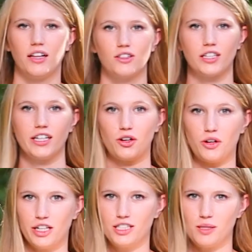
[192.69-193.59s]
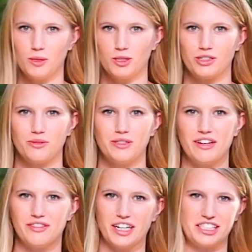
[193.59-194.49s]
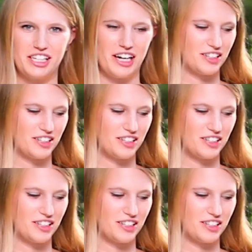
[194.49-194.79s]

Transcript: look like a crazy person whenever I shake a